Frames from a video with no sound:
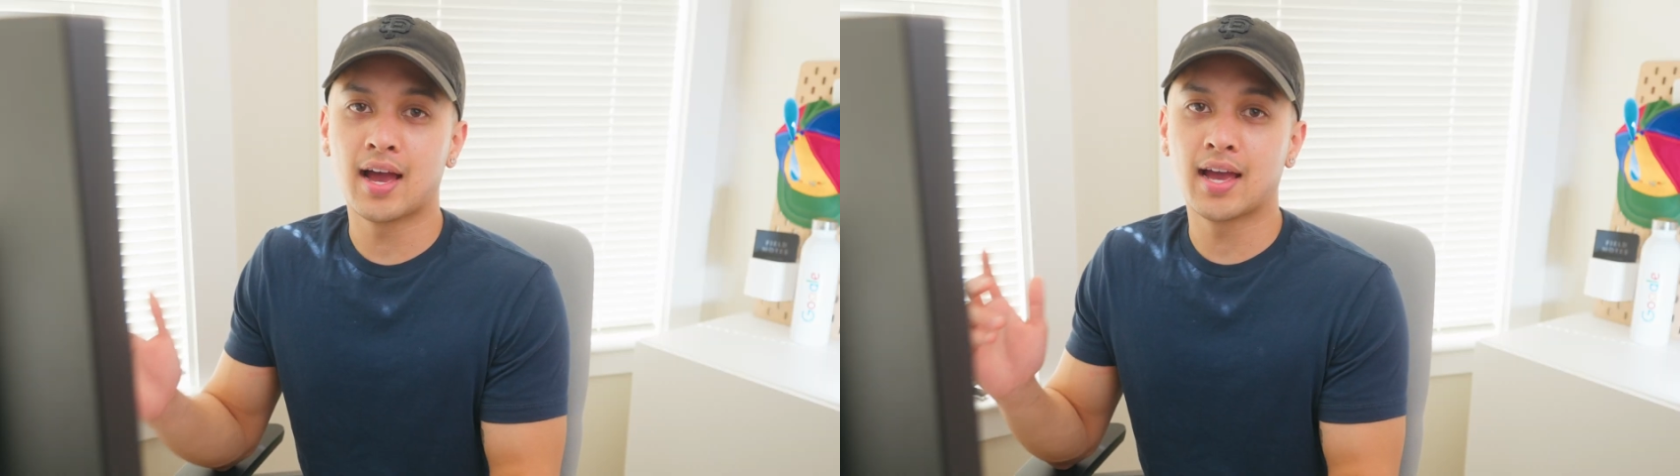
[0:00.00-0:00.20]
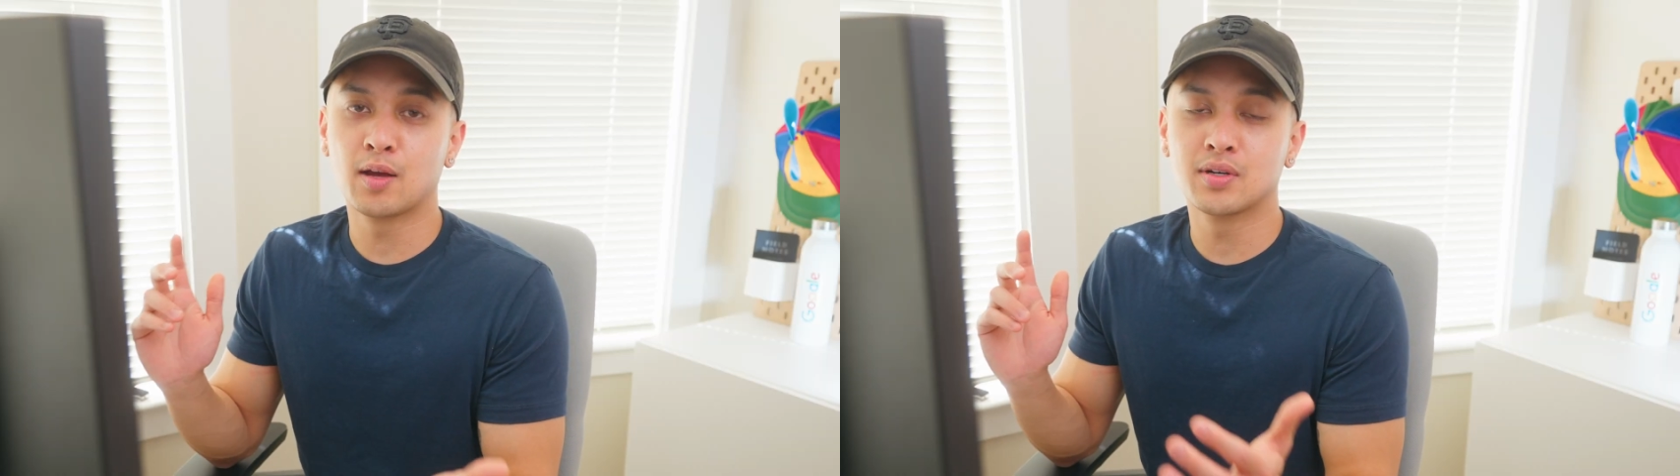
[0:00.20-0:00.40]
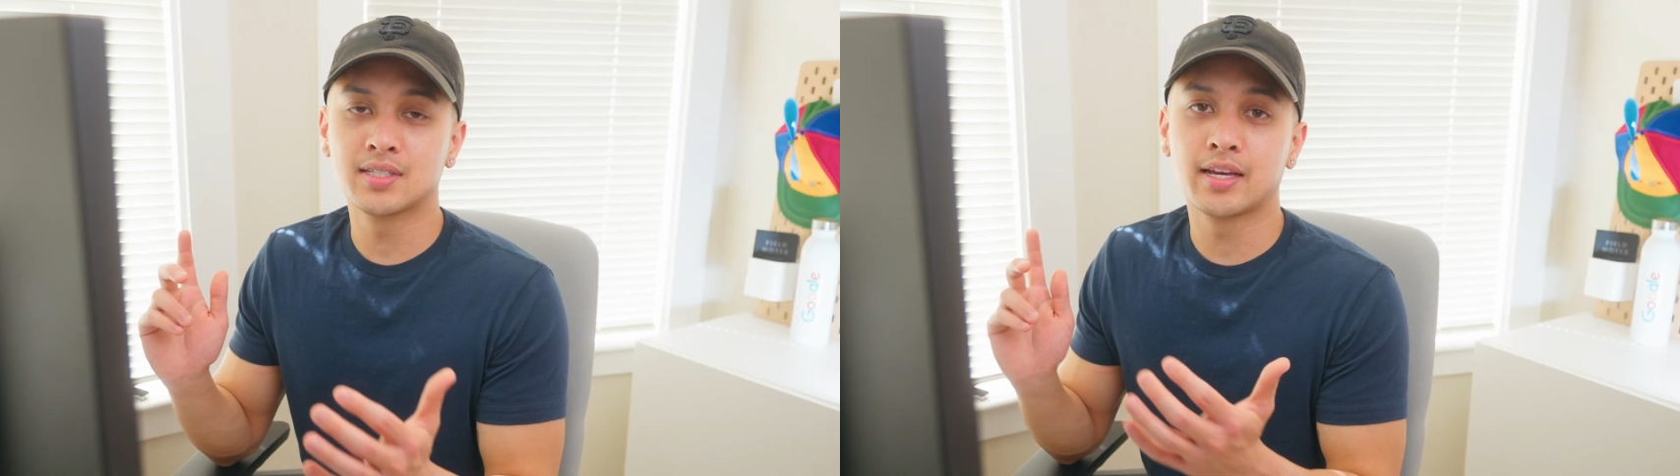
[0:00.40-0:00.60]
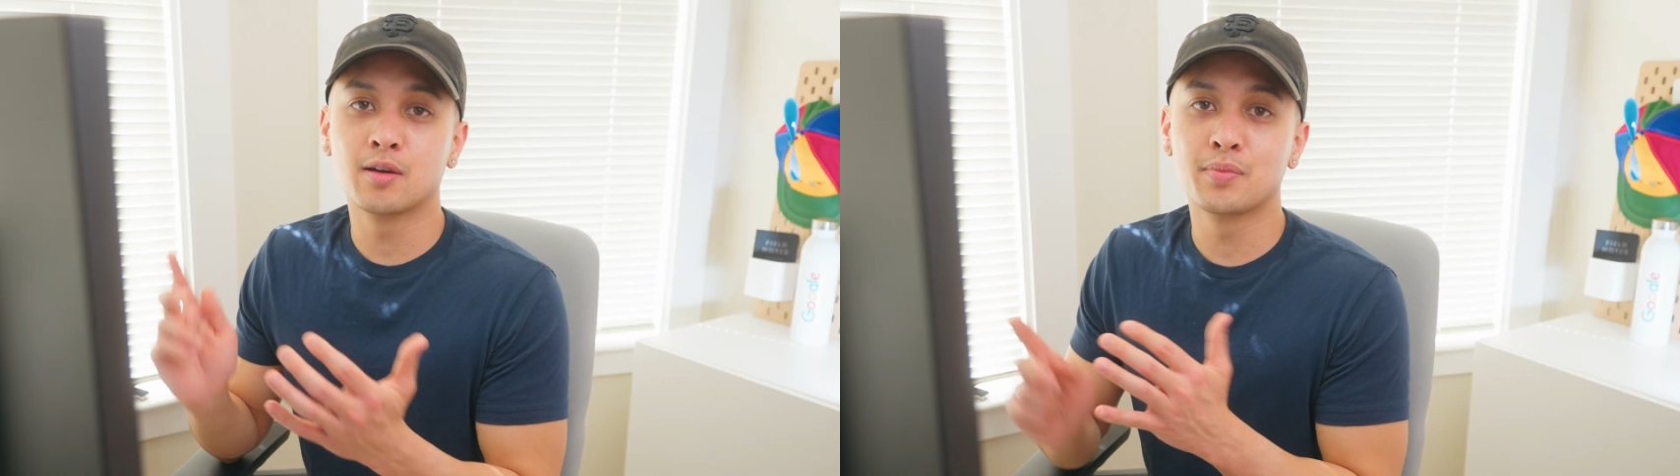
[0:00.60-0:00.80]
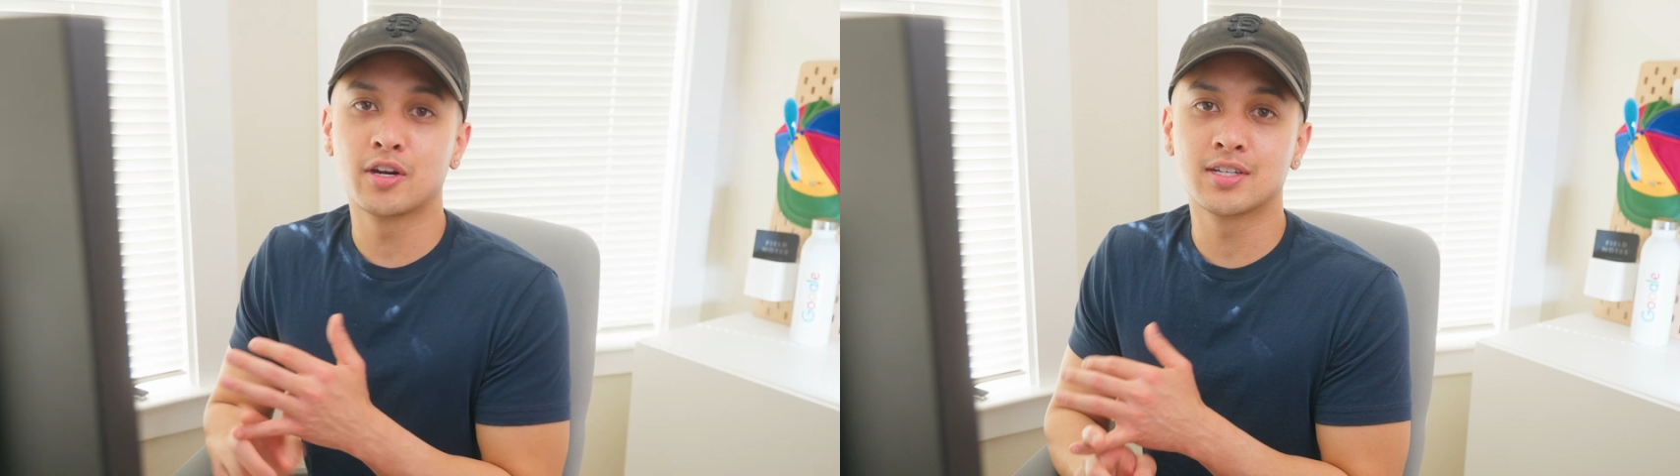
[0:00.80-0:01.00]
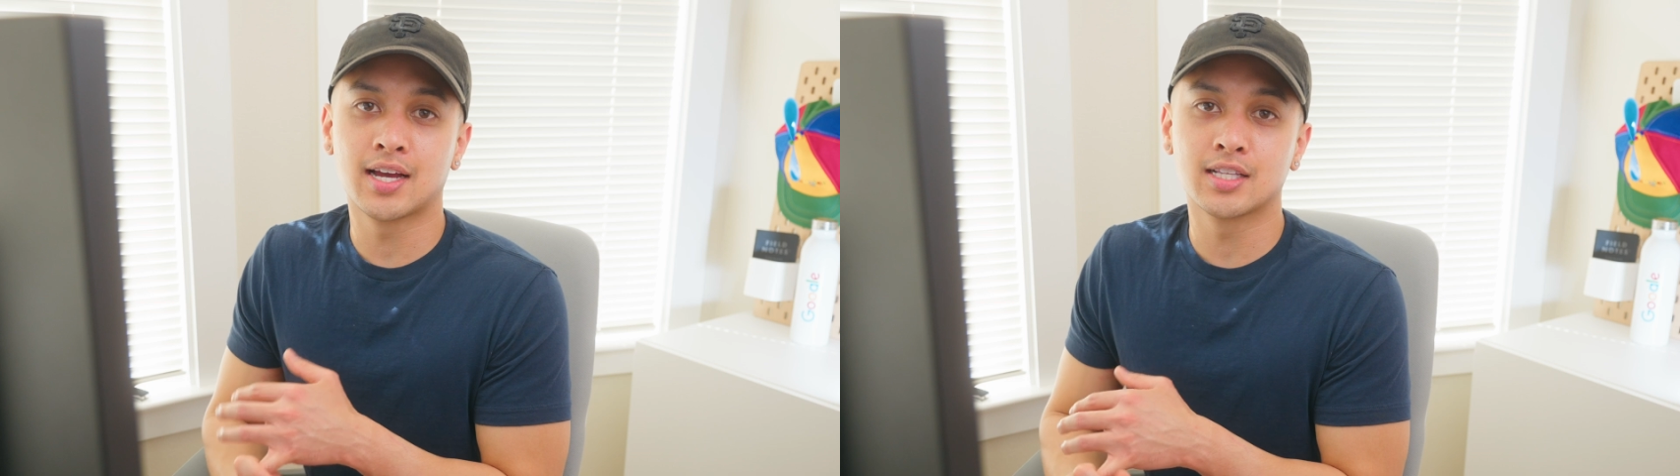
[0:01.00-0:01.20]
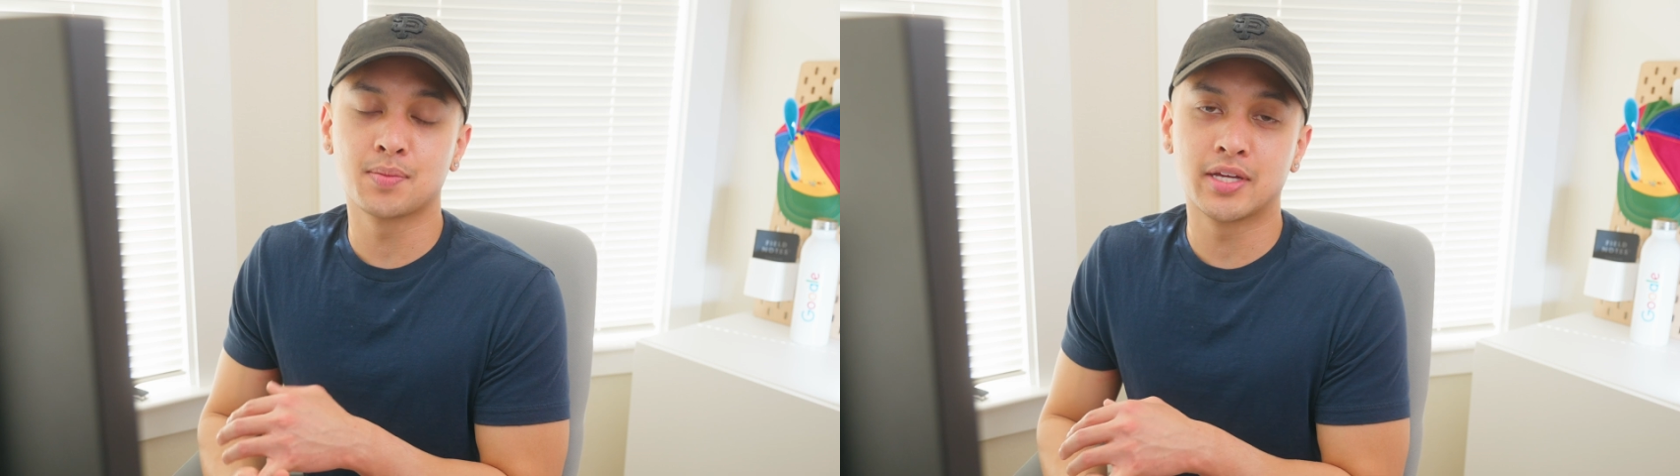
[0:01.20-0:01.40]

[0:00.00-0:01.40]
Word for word: I was a computer science